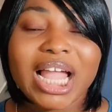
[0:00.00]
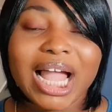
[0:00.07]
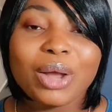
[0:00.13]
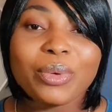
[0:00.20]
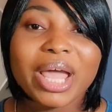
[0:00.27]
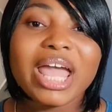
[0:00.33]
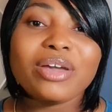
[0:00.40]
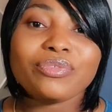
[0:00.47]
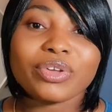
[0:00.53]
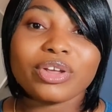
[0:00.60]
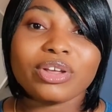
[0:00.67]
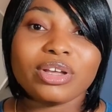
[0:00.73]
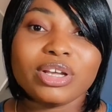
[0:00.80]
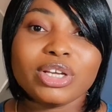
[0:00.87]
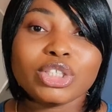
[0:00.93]

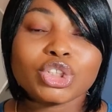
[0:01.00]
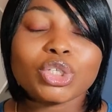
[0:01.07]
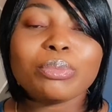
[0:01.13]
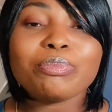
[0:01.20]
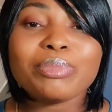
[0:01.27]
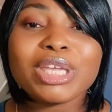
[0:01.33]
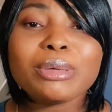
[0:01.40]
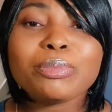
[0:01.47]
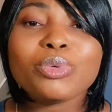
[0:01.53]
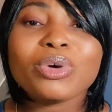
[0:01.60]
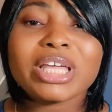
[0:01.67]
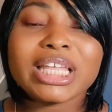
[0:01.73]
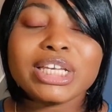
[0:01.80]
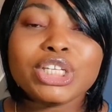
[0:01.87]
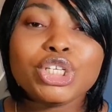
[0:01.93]
However, some
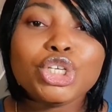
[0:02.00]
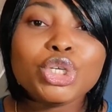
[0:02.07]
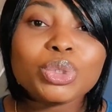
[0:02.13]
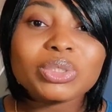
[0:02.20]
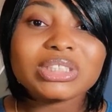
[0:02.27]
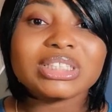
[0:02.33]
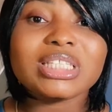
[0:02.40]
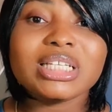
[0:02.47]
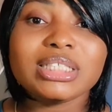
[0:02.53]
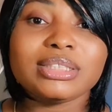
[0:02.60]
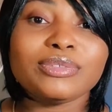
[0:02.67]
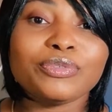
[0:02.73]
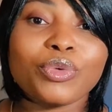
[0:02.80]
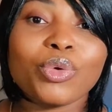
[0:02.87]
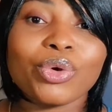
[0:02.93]
people can use
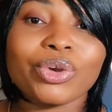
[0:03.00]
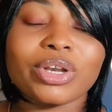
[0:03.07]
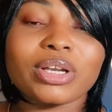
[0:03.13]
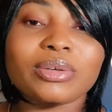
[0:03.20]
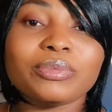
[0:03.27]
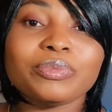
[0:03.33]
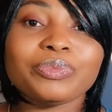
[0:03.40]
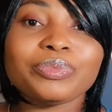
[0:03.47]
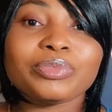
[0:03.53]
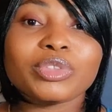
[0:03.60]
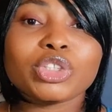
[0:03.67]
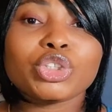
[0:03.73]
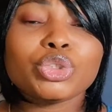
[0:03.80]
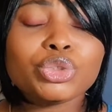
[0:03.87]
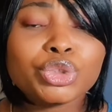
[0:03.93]
this phone
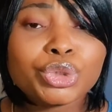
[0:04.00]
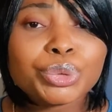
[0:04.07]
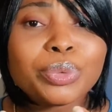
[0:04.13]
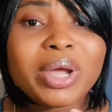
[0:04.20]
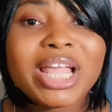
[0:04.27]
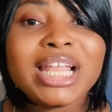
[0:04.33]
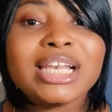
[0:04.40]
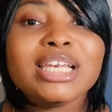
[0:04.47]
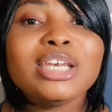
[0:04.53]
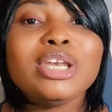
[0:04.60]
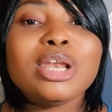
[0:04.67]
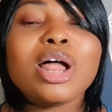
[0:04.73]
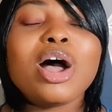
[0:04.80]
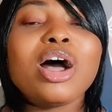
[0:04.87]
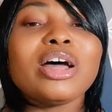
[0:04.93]
to do a
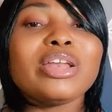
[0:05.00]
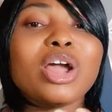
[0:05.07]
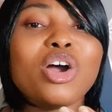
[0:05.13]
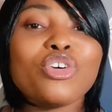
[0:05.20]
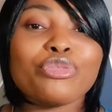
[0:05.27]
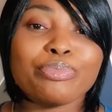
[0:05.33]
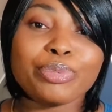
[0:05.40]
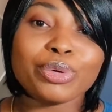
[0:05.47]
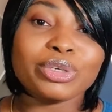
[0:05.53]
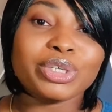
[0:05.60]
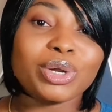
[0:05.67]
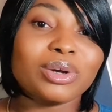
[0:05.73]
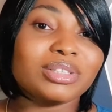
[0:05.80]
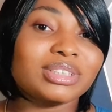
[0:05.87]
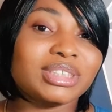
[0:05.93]
lot of
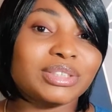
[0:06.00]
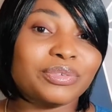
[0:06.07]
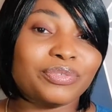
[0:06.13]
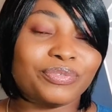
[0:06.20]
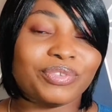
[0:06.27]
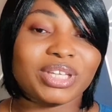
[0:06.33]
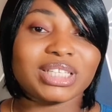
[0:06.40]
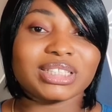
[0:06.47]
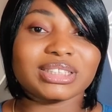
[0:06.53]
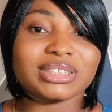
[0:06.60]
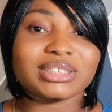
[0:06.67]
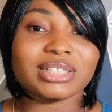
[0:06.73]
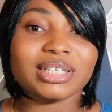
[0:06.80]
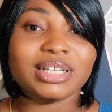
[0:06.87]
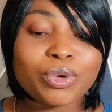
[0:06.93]
productive
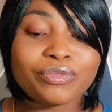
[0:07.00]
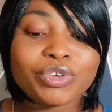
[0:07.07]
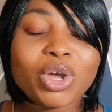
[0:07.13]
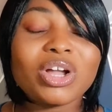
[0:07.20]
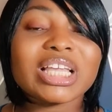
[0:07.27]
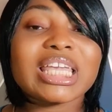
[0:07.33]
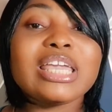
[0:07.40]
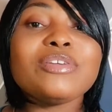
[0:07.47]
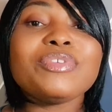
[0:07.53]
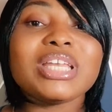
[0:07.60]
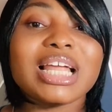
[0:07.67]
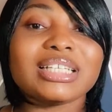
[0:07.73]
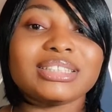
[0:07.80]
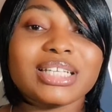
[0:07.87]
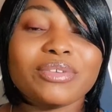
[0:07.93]
things. We've not
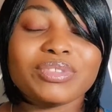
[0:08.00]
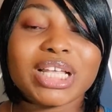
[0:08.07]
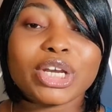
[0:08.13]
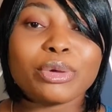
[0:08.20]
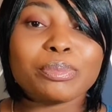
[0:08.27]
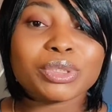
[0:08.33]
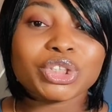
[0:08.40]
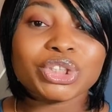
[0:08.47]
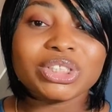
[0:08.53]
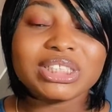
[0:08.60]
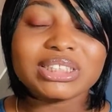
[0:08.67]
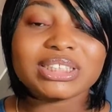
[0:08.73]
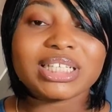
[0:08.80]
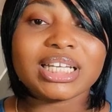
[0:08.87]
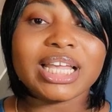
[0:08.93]
given ourselves that
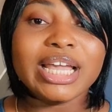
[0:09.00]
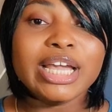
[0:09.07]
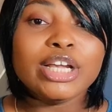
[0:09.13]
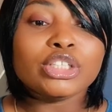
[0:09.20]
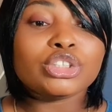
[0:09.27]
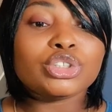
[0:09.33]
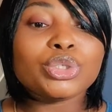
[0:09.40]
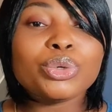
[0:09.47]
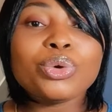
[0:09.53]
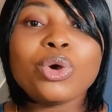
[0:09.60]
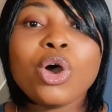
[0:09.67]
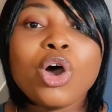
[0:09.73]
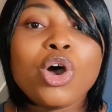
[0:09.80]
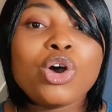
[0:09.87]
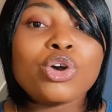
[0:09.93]
opportunity to
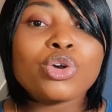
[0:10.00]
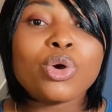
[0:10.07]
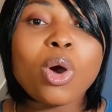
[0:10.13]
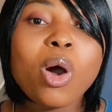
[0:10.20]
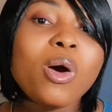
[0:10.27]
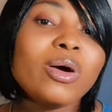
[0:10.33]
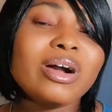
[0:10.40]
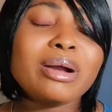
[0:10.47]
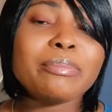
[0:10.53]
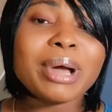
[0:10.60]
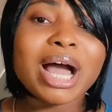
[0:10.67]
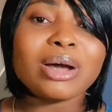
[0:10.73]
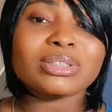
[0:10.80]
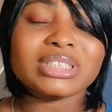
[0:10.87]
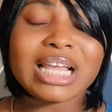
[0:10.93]
go
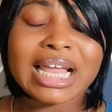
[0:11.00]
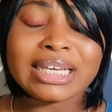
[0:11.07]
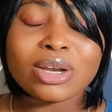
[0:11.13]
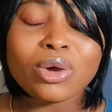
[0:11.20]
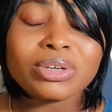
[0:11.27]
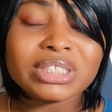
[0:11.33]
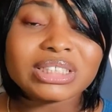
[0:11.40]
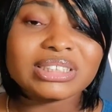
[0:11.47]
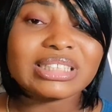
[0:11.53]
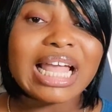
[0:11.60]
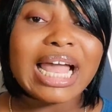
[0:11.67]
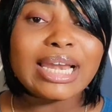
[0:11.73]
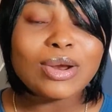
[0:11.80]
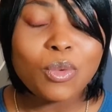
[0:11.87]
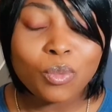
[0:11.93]
about and
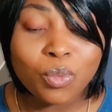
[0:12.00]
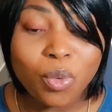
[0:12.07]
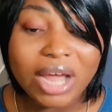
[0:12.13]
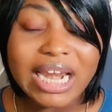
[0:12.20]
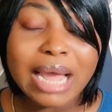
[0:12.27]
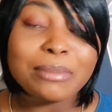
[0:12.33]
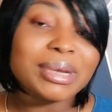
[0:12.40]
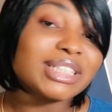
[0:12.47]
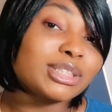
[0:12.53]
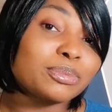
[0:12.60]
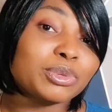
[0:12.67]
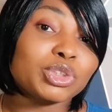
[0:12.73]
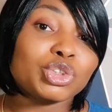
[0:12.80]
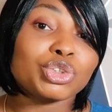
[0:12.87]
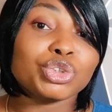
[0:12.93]
understand, what am I
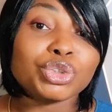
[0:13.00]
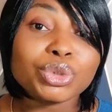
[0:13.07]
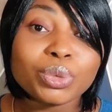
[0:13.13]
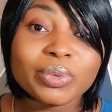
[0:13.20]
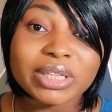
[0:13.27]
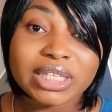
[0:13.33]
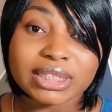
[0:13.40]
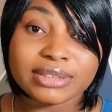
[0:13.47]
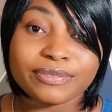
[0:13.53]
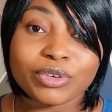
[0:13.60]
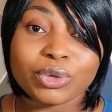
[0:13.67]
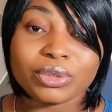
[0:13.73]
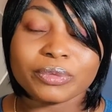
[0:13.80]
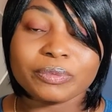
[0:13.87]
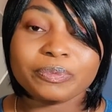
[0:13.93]
supposed to do with this
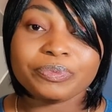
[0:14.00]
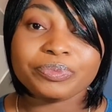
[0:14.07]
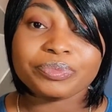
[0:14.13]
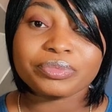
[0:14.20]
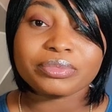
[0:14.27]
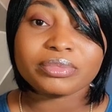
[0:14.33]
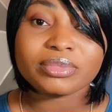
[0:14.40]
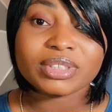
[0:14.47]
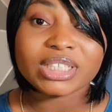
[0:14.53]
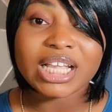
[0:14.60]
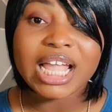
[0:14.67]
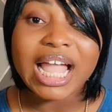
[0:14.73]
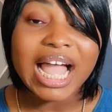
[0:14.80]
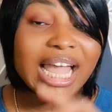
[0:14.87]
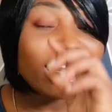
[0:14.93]
phone?
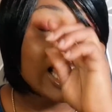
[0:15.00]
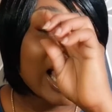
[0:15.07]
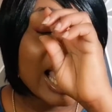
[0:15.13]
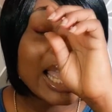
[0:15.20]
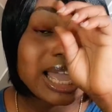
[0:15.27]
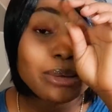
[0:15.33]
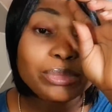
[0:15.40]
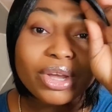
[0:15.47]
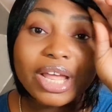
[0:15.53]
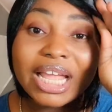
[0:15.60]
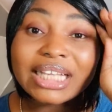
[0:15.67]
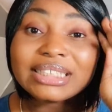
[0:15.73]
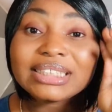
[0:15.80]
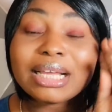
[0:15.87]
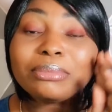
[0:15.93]
And I am not
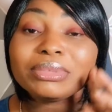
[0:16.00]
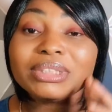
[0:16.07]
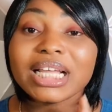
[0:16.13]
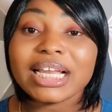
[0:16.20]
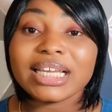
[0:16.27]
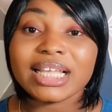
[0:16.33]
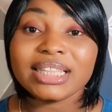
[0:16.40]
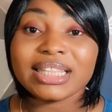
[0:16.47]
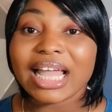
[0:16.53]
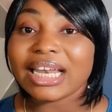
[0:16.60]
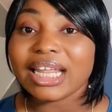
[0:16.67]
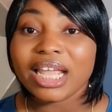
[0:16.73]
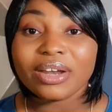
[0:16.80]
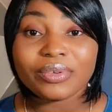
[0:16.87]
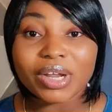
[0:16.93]
exempted in that
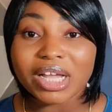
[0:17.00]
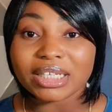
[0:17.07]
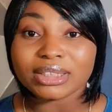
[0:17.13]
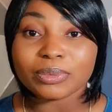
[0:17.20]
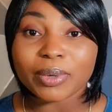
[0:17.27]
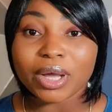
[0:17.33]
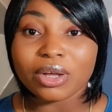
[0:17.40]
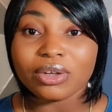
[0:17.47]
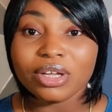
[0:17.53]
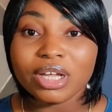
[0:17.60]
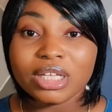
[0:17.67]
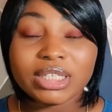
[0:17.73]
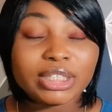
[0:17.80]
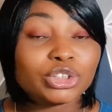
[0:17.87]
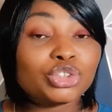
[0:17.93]
area as well.
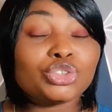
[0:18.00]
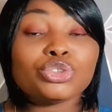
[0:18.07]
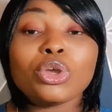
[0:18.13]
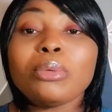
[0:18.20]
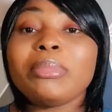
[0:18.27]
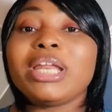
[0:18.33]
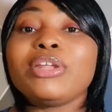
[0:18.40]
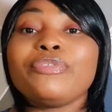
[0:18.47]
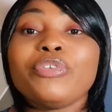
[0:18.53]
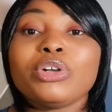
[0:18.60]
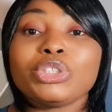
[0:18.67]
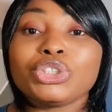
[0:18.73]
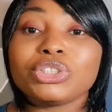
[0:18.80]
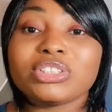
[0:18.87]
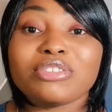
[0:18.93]
There's so many
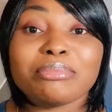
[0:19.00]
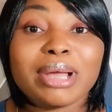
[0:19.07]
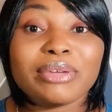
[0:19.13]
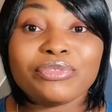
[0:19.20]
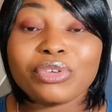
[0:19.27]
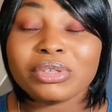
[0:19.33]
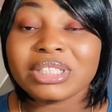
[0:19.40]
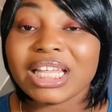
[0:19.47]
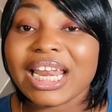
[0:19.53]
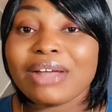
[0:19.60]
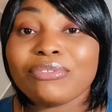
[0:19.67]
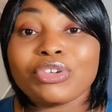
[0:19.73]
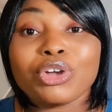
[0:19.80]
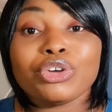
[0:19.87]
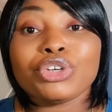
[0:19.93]
functions on my phone that
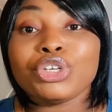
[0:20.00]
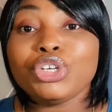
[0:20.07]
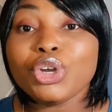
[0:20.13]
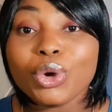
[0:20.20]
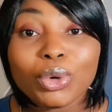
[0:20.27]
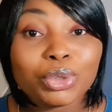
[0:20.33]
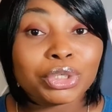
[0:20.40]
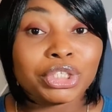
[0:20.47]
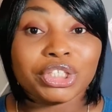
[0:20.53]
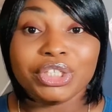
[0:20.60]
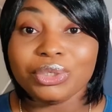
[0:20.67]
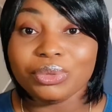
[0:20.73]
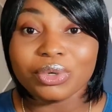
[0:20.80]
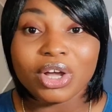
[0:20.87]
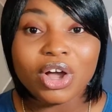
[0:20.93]
I've got no
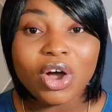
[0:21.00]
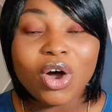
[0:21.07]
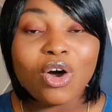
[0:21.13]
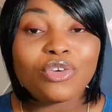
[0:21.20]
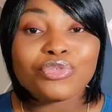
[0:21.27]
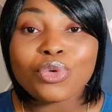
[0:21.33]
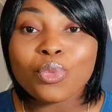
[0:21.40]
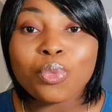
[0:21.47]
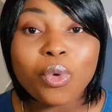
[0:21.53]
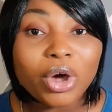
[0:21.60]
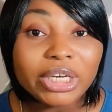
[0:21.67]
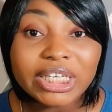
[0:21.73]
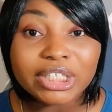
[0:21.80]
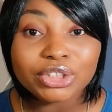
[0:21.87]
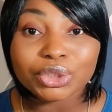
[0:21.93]
clue of
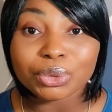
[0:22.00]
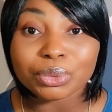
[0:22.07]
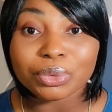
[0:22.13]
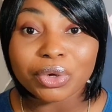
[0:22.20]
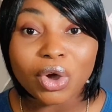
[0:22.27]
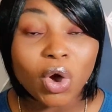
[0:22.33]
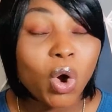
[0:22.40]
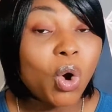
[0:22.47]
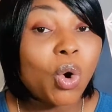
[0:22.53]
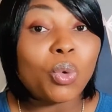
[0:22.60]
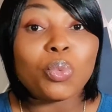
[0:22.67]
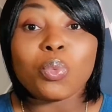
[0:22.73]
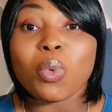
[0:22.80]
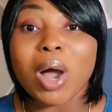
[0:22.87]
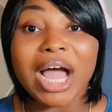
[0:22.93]
what they do or
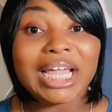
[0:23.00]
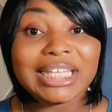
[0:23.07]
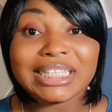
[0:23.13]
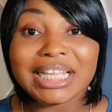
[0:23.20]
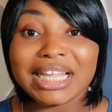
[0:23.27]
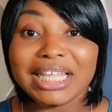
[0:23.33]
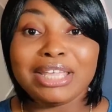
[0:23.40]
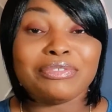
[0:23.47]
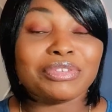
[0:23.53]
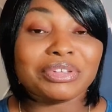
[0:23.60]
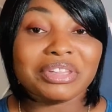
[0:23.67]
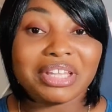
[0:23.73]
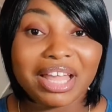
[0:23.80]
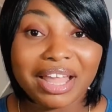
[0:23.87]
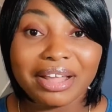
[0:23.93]
why they're
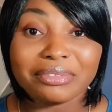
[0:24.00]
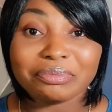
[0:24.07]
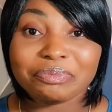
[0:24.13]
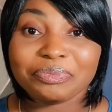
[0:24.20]
even there.